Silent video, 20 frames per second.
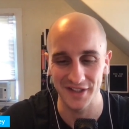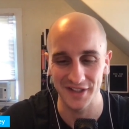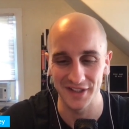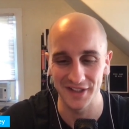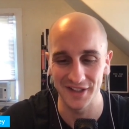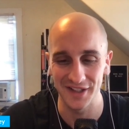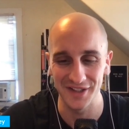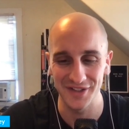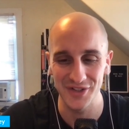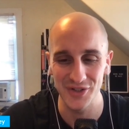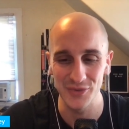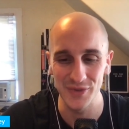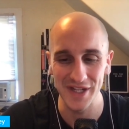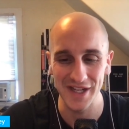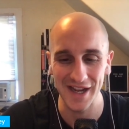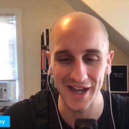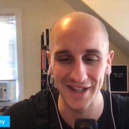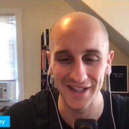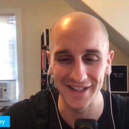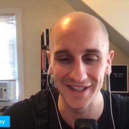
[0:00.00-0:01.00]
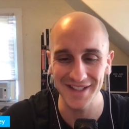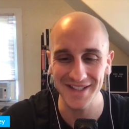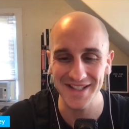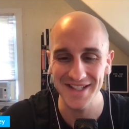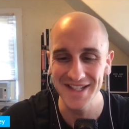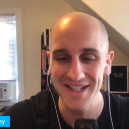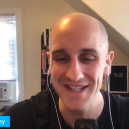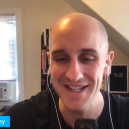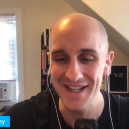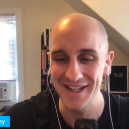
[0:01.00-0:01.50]
a 2-week hiatus
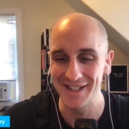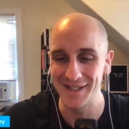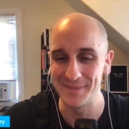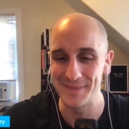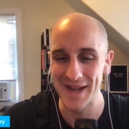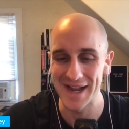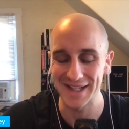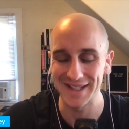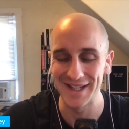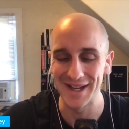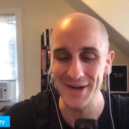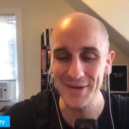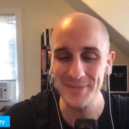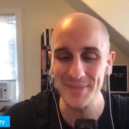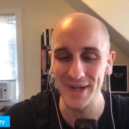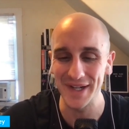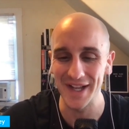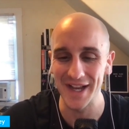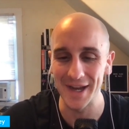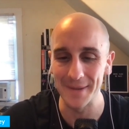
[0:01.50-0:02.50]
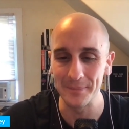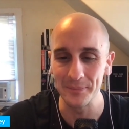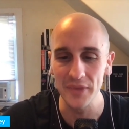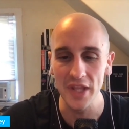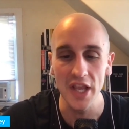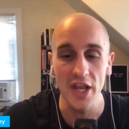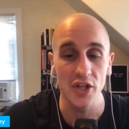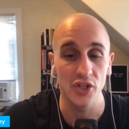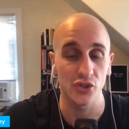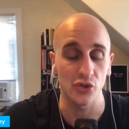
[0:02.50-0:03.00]
and I'm back now. But
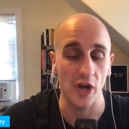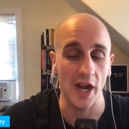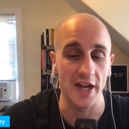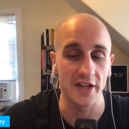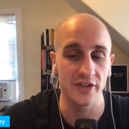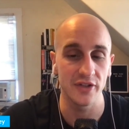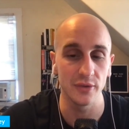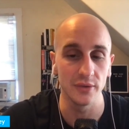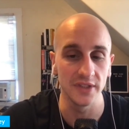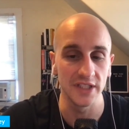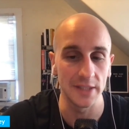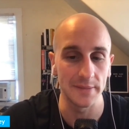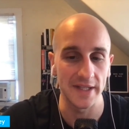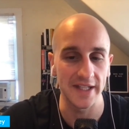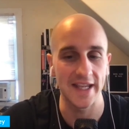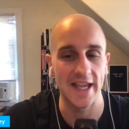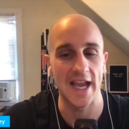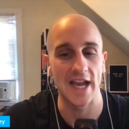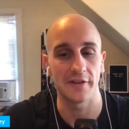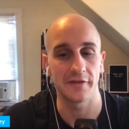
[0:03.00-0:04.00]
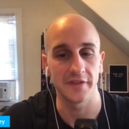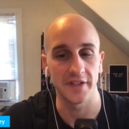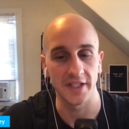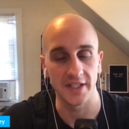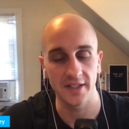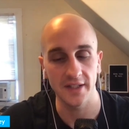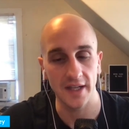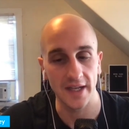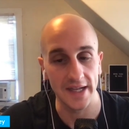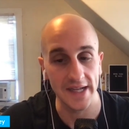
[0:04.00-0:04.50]
trying to limit
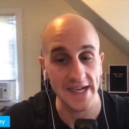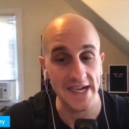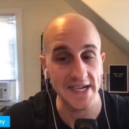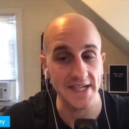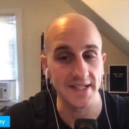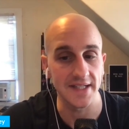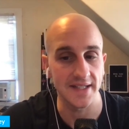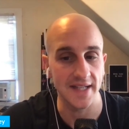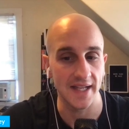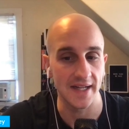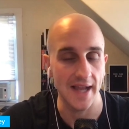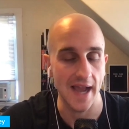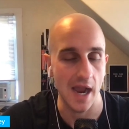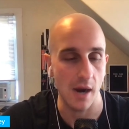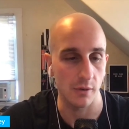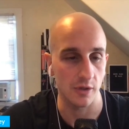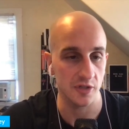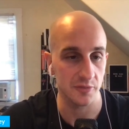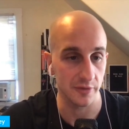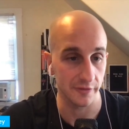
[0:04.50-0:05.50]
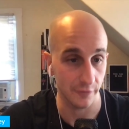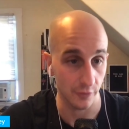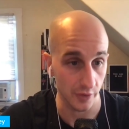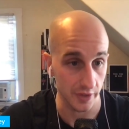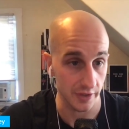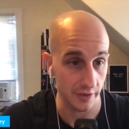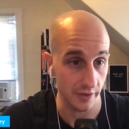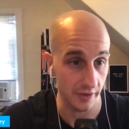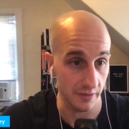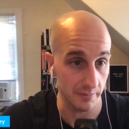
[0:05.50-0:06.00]
caffeine at 8 to 10 hours before
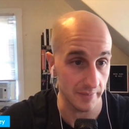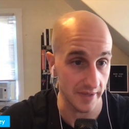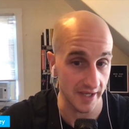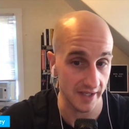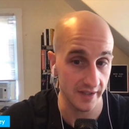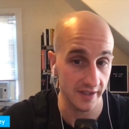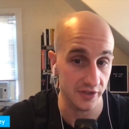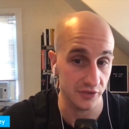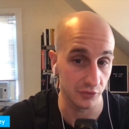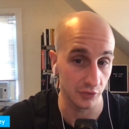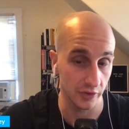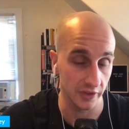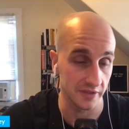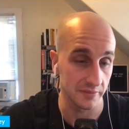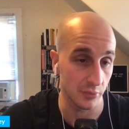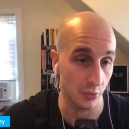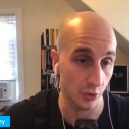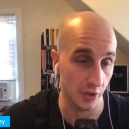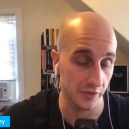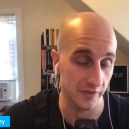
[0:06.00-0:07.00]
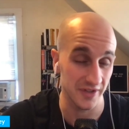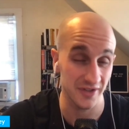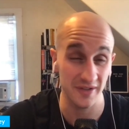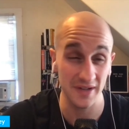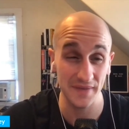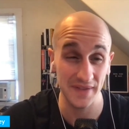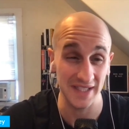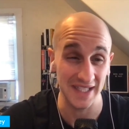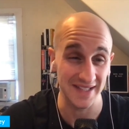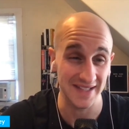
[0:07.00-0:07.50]
you go to bed is really important. So
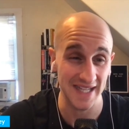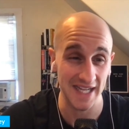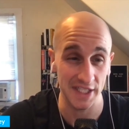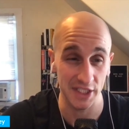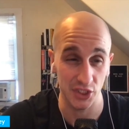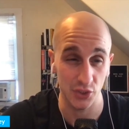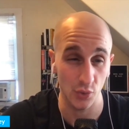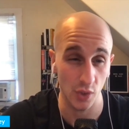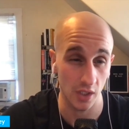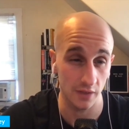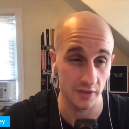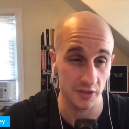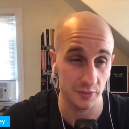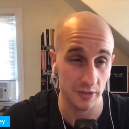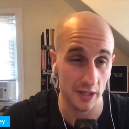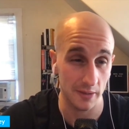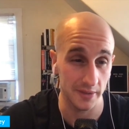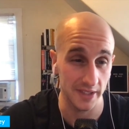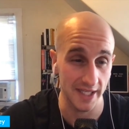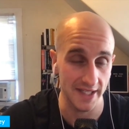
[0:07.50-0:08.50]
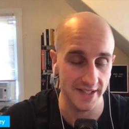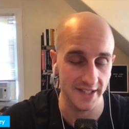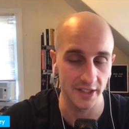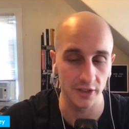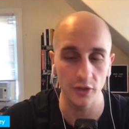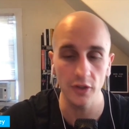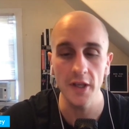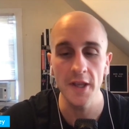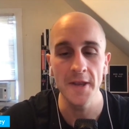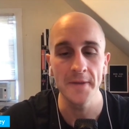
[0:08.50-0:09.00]
even like 10 to 12 is probably
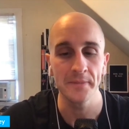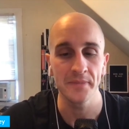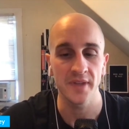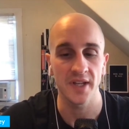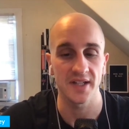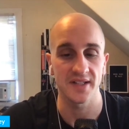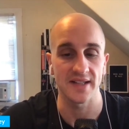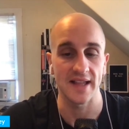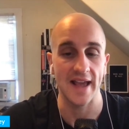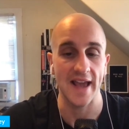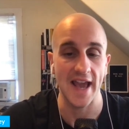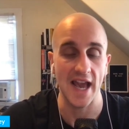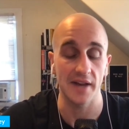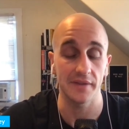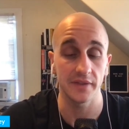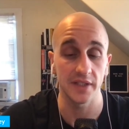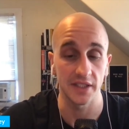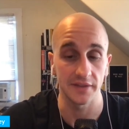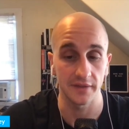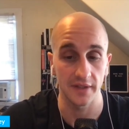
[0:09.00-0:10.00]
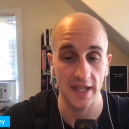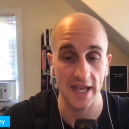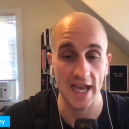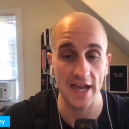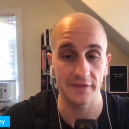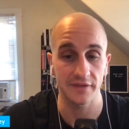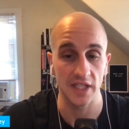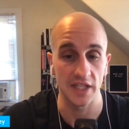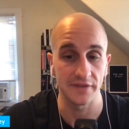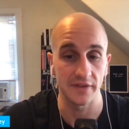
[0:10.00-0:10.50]
ideal because the
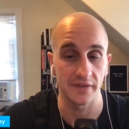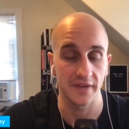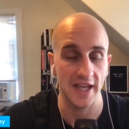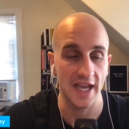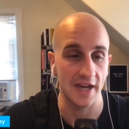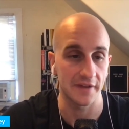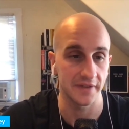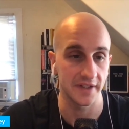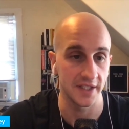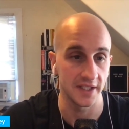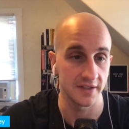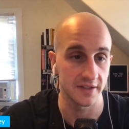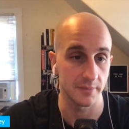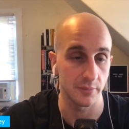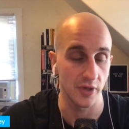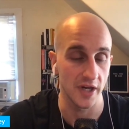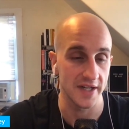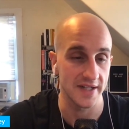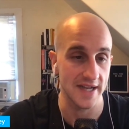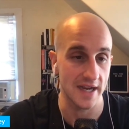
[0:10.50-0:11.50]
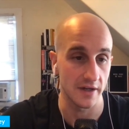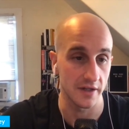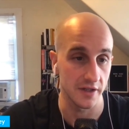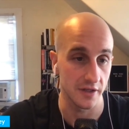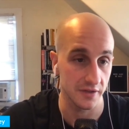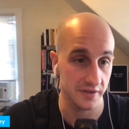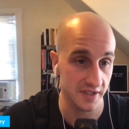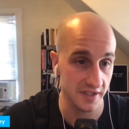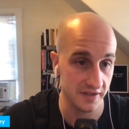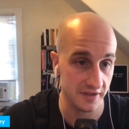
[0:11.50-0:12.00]
half-life of caffeine to break down in
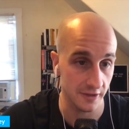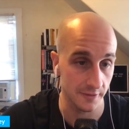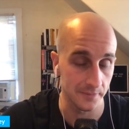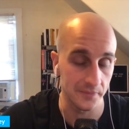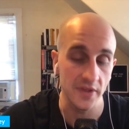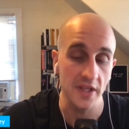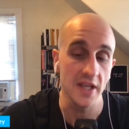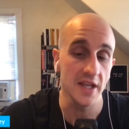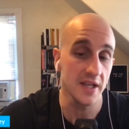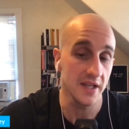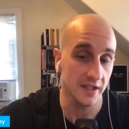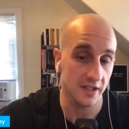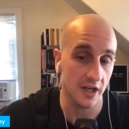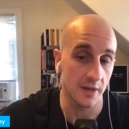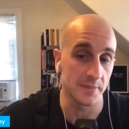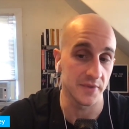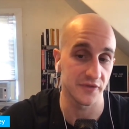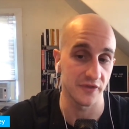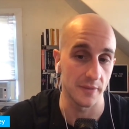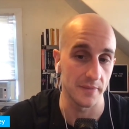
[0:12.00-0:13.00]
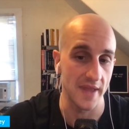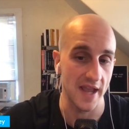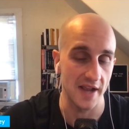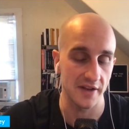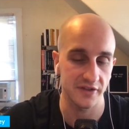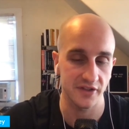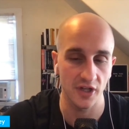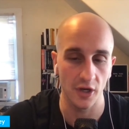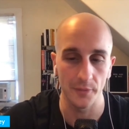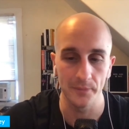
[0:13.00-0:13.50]
your system comes from that.
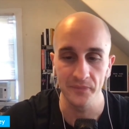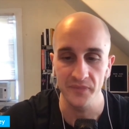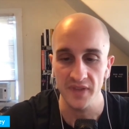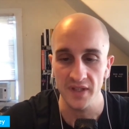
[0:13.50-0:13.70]
So